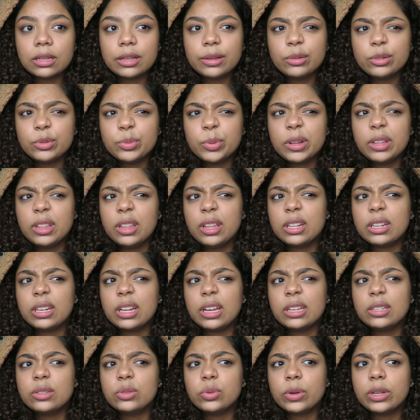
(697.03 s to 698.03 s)
It was probably like
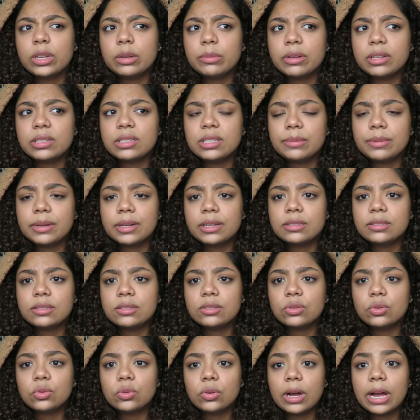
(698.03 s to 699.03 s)
9:20 by the time I got to
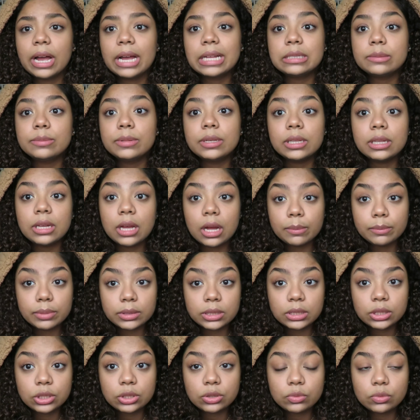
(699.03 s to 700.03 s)
school. I had to be in the
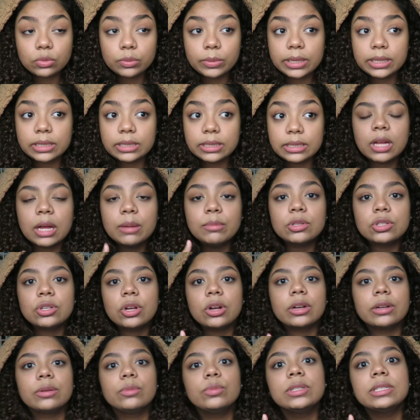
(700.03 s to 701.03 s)
competition room at... I'm
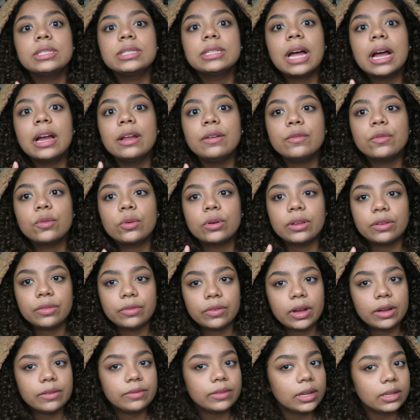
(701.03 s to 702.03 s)
sorry, it was
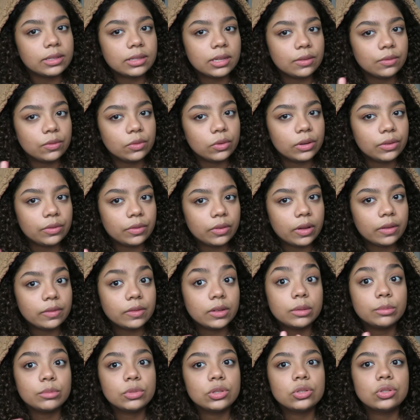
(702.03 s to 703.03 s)
9:45, not
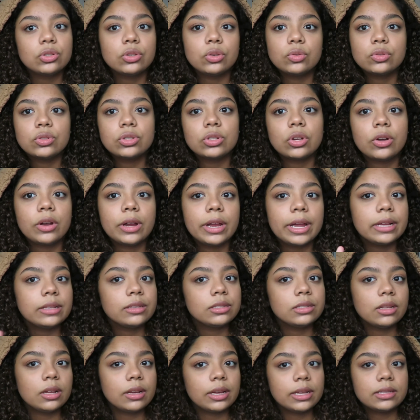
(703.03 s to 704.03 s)
10:45. I'm so sorry. I
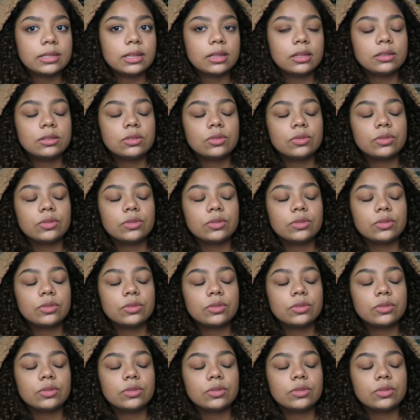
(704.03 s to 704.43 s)
suck at telling